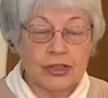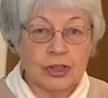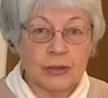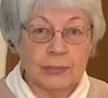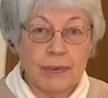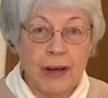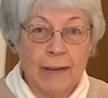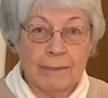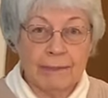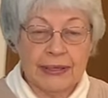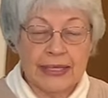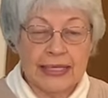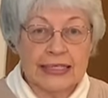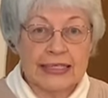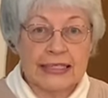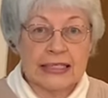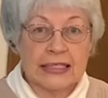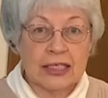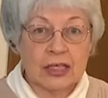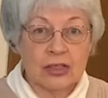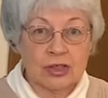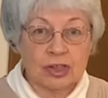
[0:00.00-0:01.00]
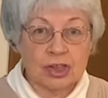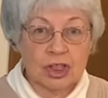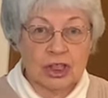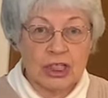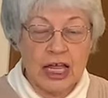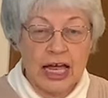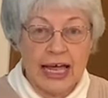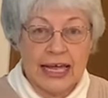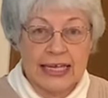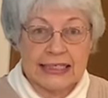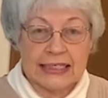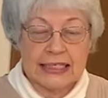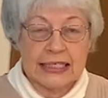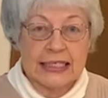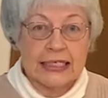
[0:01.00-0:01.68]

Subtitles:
your puppy is socialized